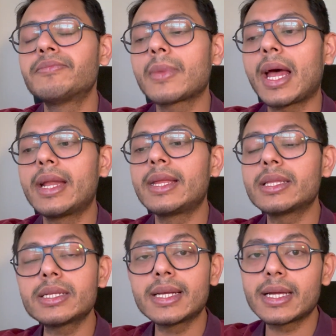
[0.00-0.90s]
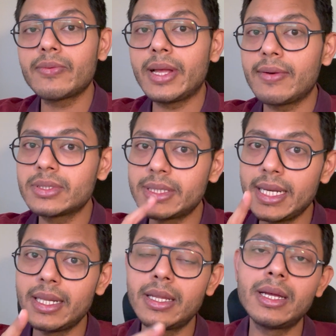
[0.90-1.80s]
And the other thing that we have
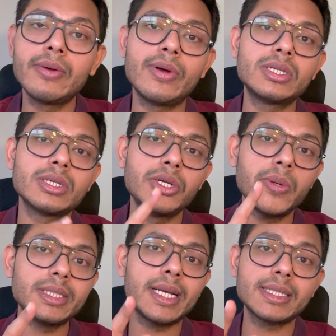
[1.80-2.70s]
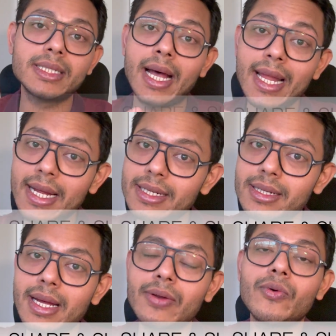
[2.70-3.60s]
seen, which uscis has highlighted,
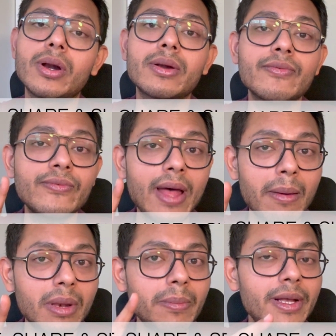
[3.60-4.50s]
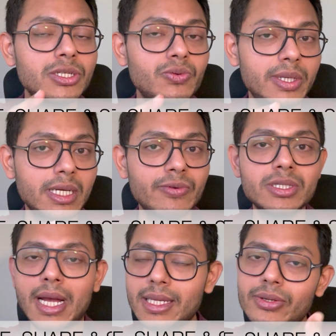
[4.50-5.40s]
that for family-based visa, which
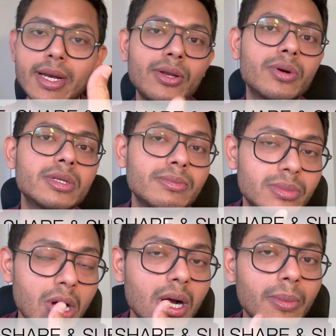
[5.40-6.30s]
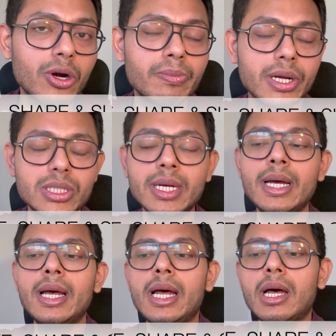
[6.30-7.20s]
I generally don't talk about much,
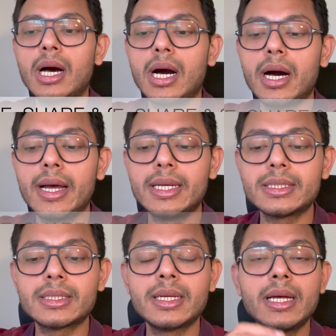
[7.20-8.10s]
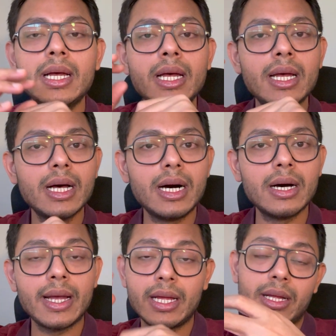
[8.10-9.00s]
is
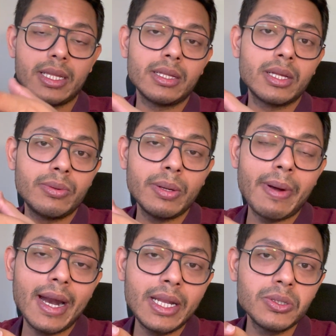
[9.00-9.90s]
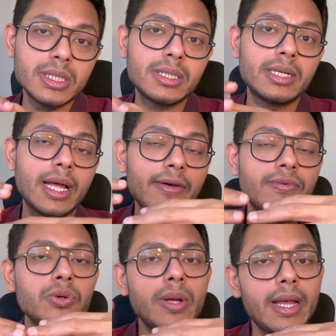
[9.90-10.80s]
the bad news is that
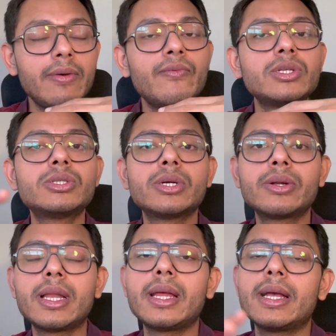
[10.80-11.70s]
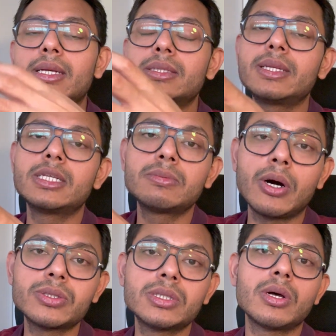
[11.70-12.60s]
F2A, which generally is the
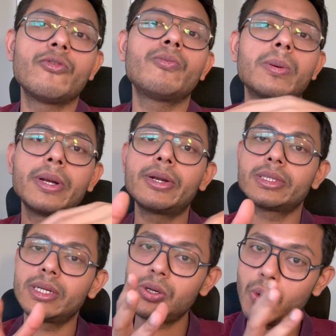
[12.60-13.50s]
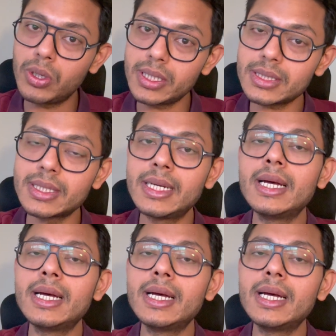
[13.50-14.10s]
spouses of permanent resident holders,